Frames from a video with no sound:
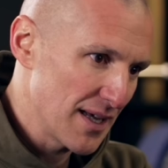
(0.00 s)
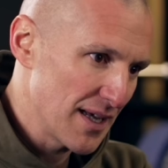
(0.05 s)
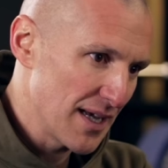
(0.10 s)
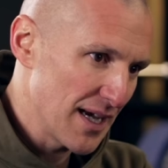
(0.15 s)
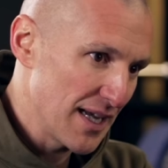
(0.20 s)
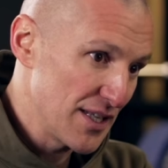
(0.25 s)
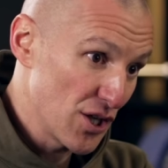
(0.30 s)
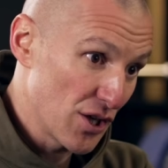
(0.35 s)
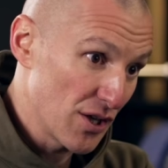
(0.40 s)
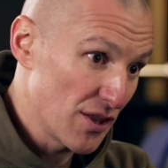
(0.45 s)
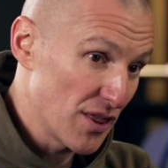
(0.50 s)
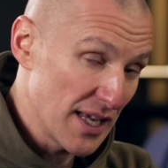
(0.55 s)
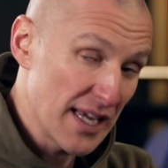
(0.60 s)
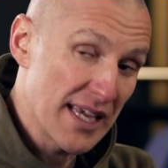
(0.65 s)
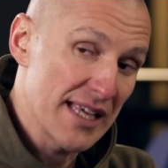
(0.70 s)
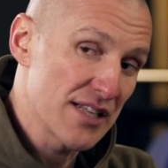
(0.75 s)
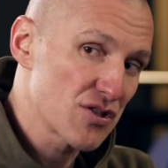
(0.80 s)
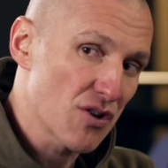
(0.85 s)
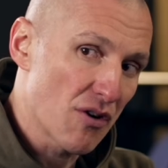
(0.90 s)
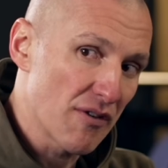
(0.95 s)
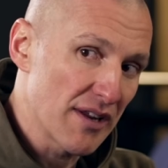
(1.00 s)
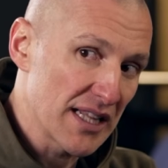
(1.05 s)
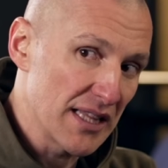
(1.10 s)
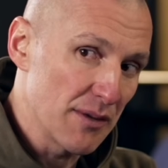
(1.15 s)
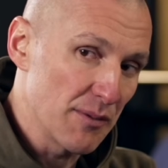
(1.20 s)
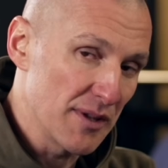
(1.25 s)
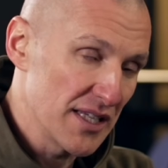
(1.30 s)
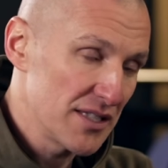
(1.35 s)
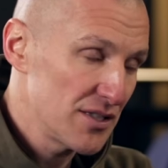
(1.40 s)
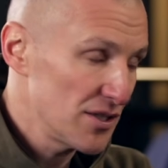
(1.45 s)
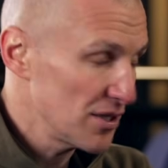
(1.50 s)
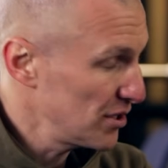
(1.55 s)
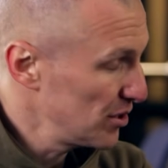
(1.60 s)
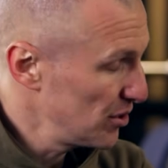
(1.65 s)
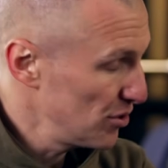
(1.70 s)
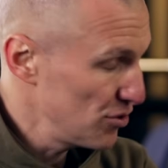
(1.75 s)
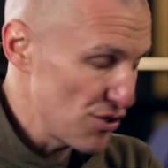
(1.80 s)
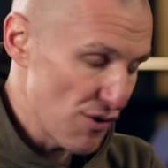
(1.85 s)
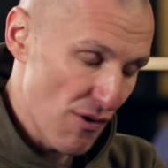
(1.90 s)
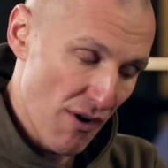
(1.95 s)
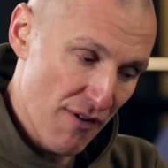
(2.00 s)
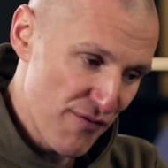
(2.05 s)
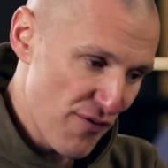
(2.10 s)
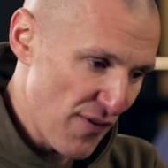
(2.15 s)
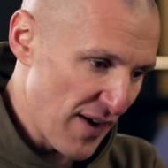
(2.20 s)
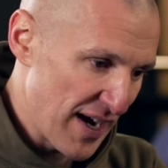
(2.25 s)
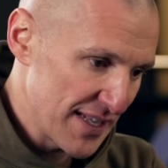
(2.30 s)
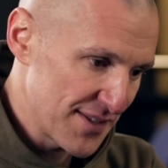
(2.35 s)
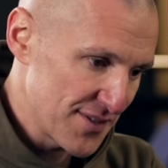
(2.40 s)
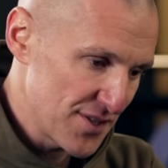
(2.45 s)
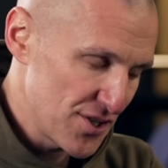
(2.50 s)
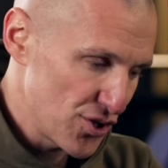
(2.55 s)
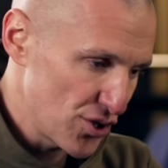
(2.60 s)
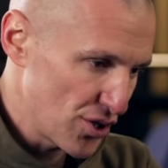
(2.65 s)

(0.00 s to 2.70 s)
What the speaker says: and you can think historically with this, you can use your own fighters,